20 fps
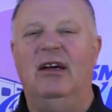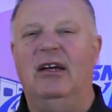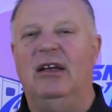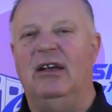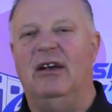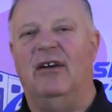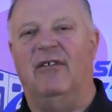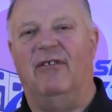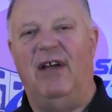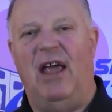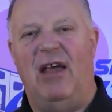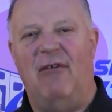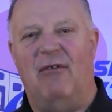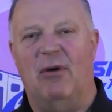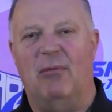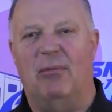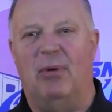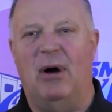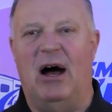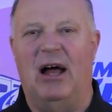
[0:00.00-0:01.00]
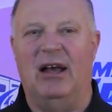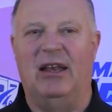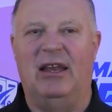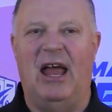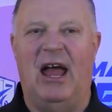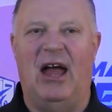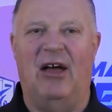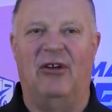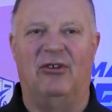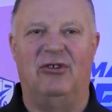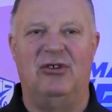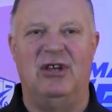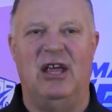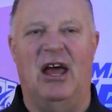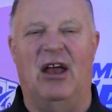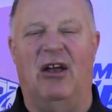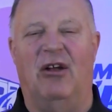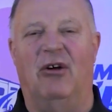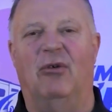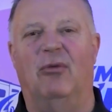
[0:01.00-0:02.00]
your favorite podcast
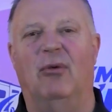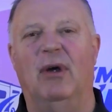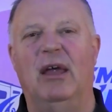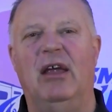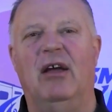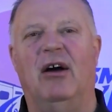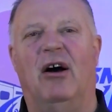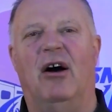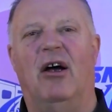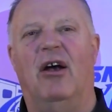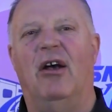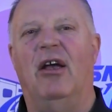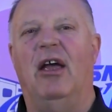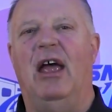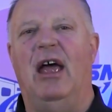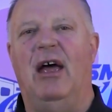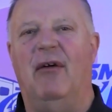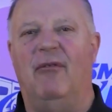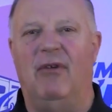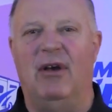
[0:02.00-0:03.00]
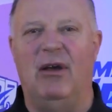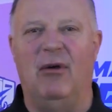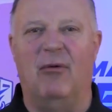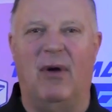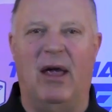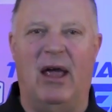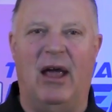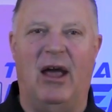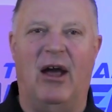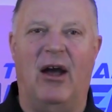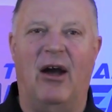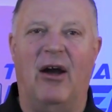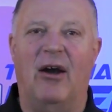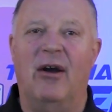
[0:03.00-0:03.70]
channel. We are everywhere.